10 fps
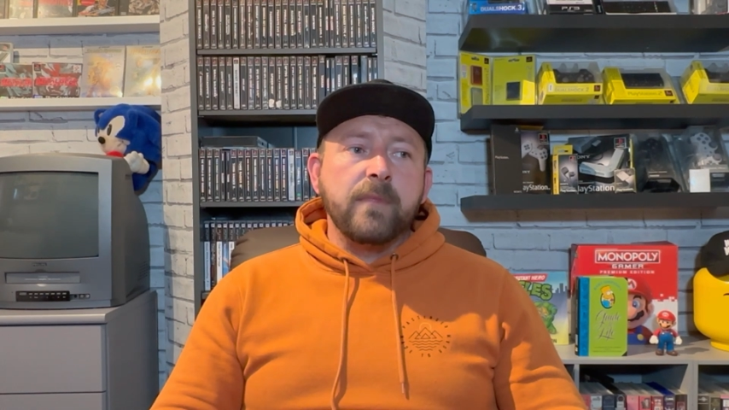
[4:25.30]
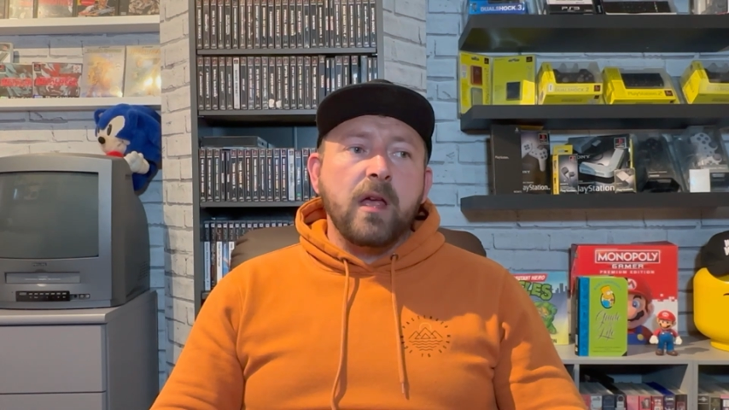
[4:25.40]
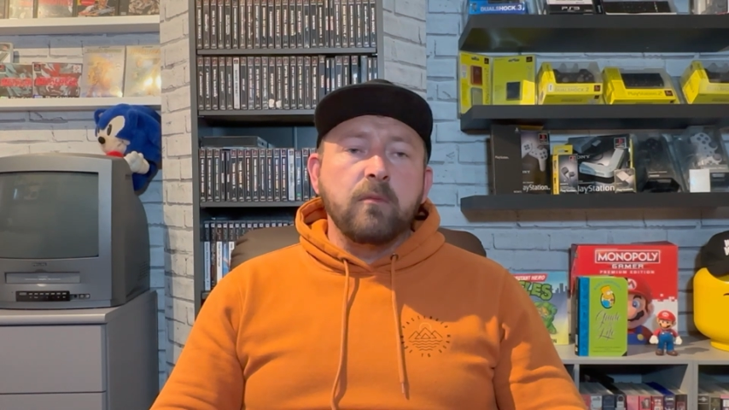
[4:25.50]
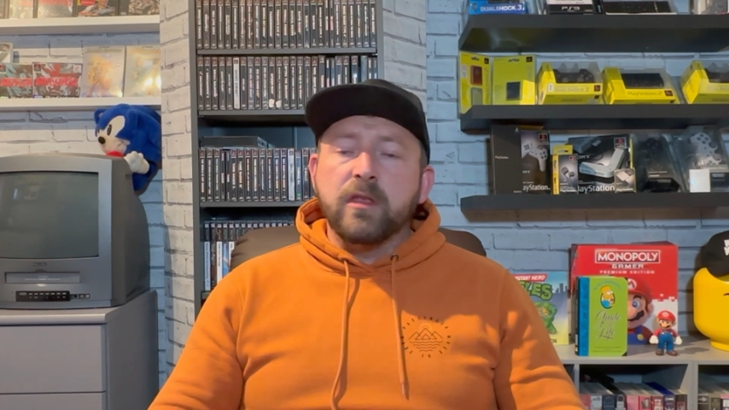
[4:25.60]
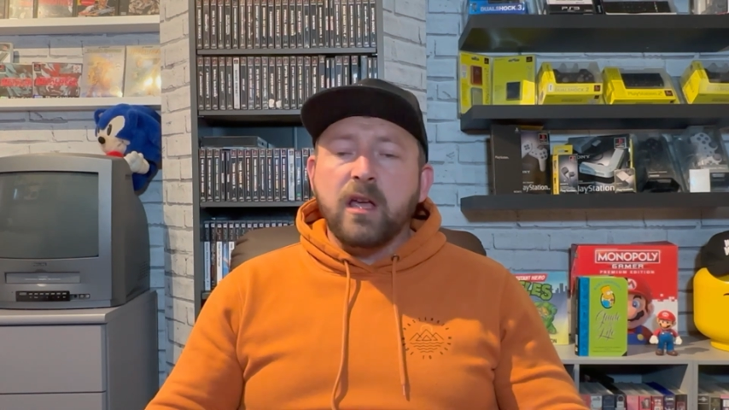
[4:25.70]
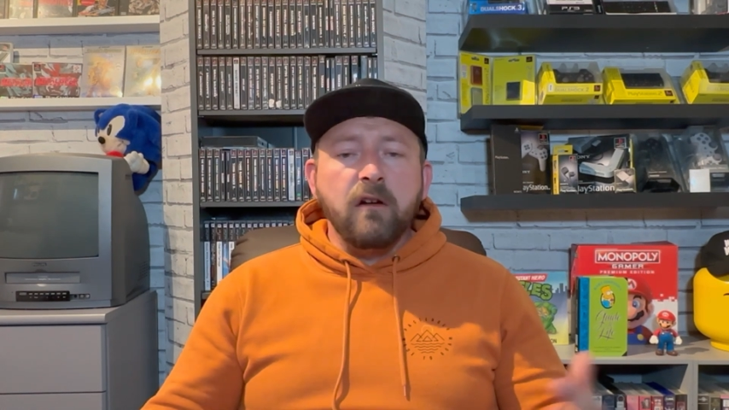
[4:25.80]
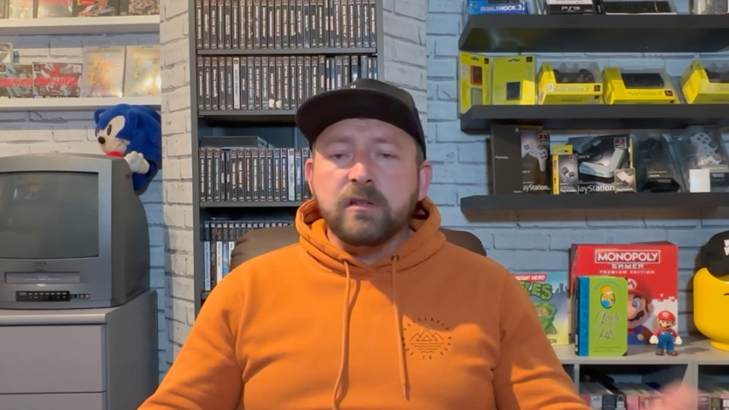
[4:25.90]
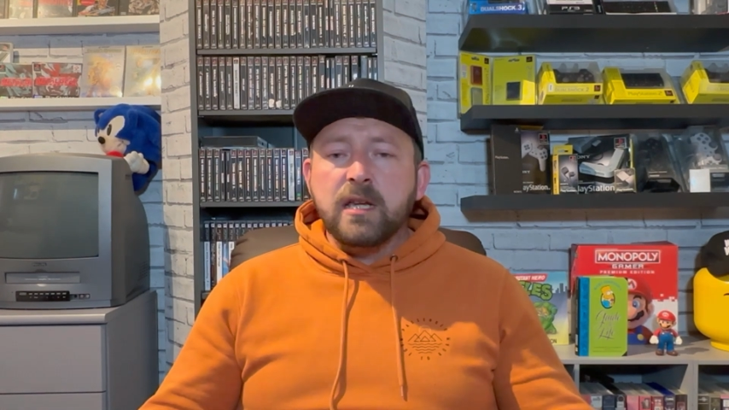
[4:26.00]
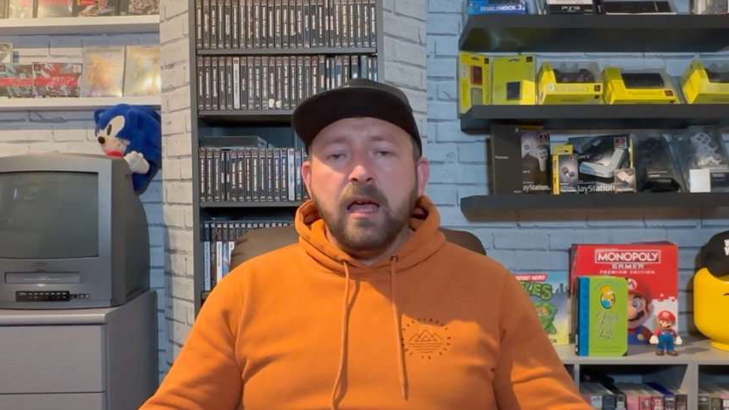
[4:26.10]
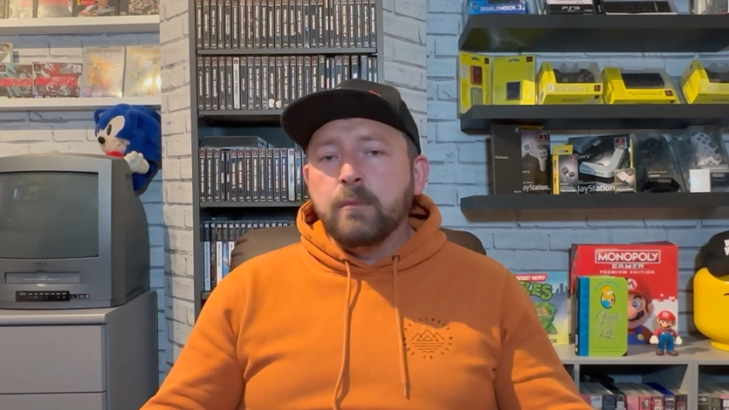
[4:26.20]
with the current
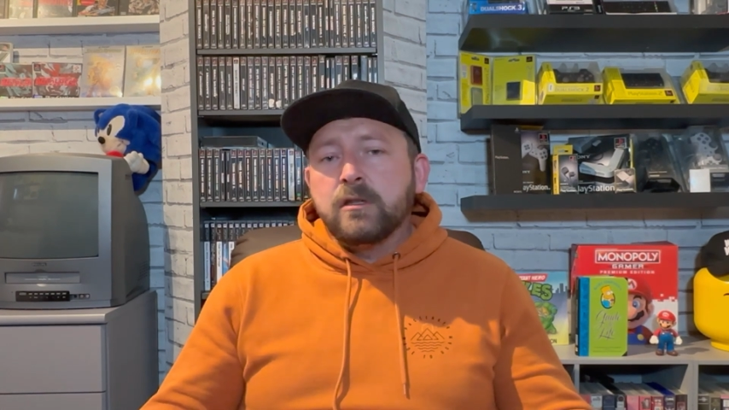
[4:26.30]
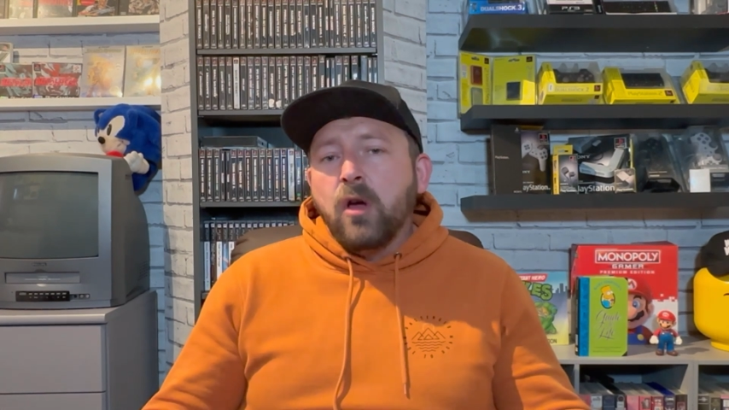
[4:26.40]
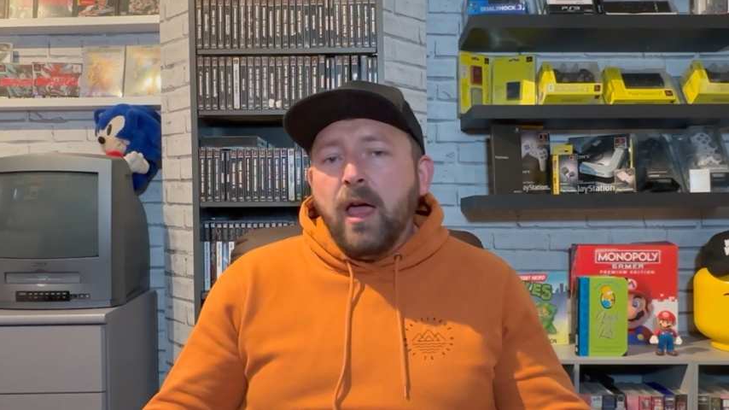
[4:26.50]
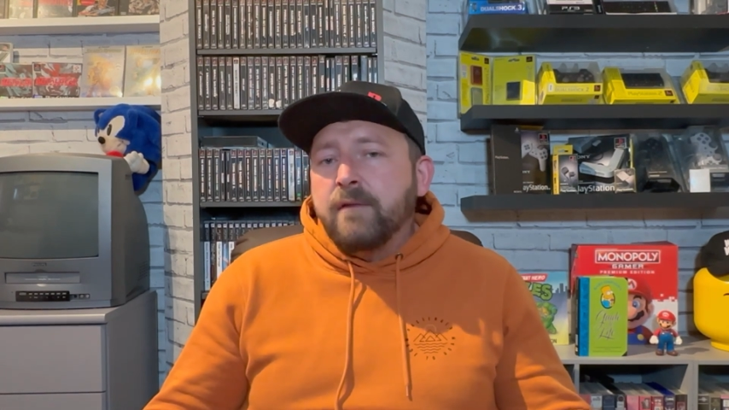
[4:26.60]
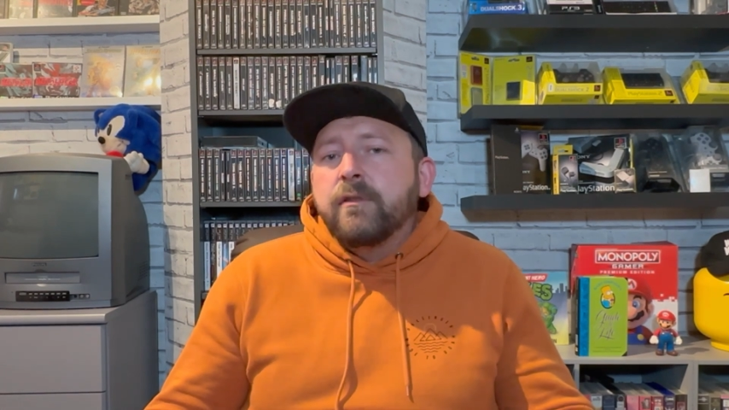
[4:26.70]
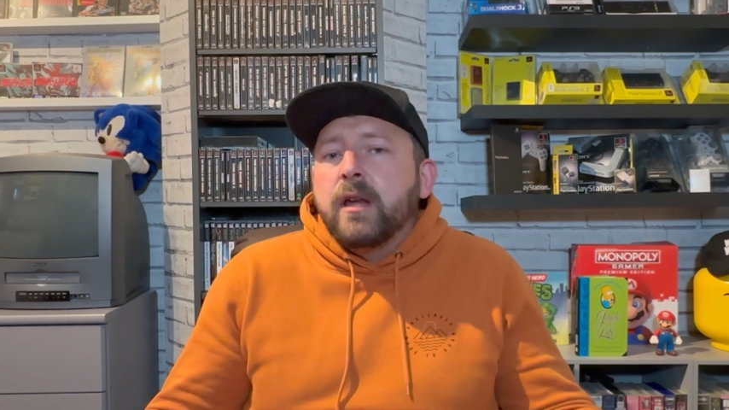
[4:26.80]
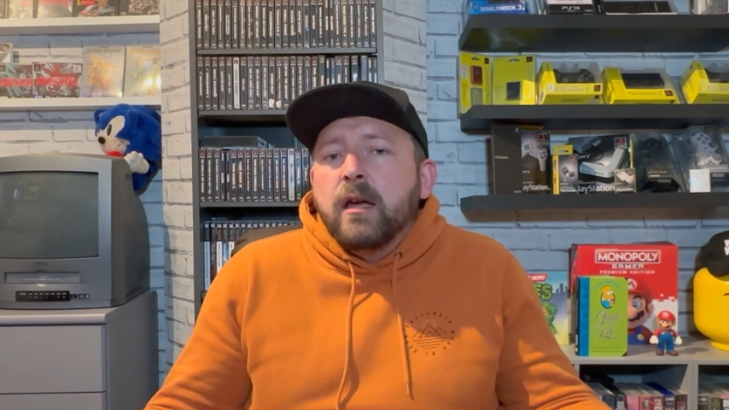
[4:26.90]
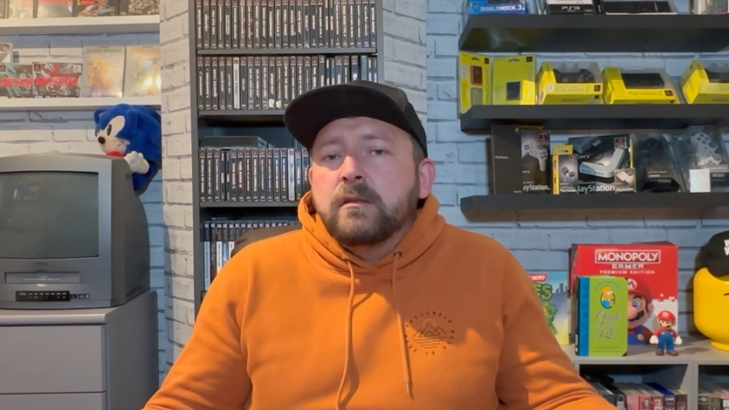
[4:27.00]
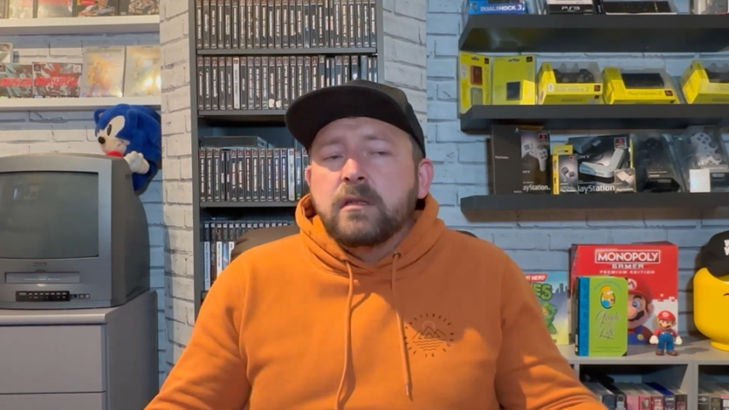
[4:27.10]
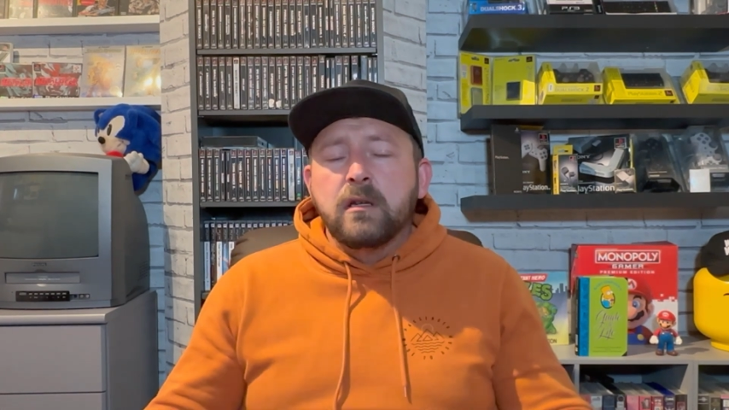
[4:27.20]
setup, it's not every
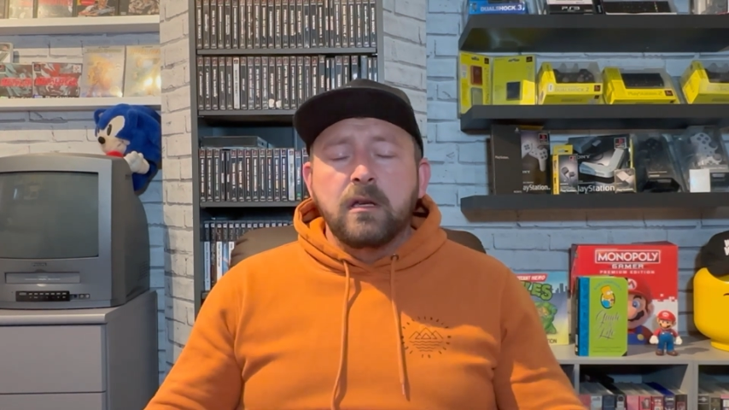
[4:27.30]
night.